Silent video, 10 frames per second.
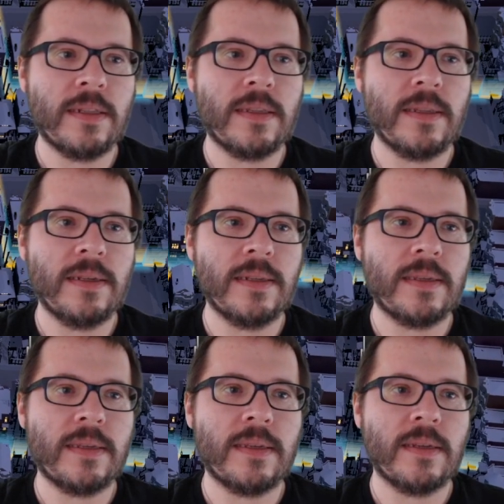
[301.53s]

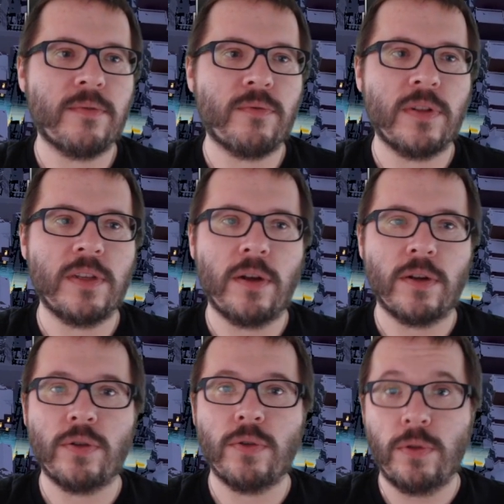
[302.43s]
It's really
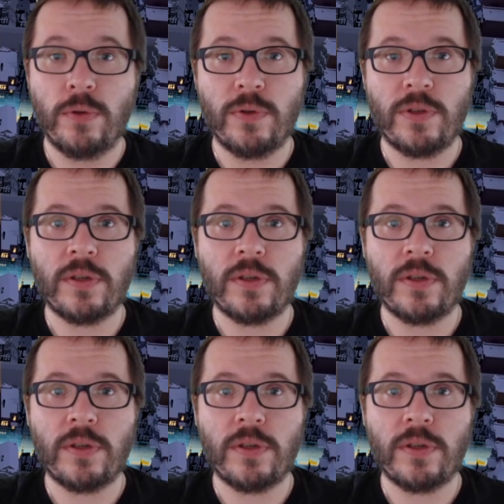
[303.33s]
hard to lose